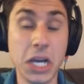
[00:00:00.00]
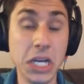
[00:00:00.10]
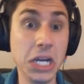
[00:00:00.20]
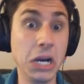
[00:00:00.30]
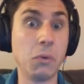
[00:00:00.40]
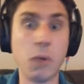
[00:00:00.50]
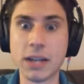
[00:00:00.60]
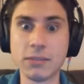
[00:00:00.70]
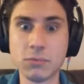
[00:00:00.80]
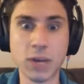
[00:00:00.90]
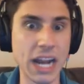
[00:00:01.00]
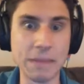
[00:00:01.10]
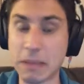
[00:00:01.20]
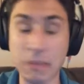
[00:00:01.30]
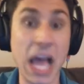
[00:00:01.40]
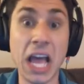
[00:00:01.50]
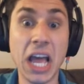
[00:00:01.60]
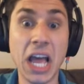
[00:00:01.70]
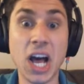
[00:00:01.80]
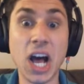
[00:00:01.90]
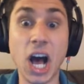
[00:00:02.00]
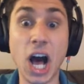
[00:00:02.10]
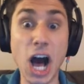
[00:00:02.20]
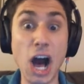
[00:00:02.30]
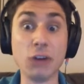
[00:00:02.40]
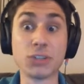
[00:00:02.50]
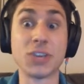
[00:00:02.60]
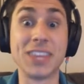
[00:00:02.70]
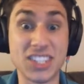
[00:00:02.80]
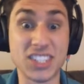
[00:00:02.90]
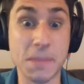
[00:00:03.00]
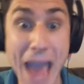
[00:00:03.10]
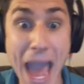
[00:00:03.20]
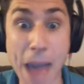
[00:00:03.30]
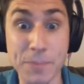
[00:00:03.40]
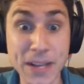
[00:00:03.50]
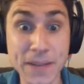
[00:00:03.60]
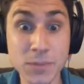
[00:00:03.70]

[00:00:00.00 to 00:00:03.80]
Oh, what? What did that? Oh, so this is the map.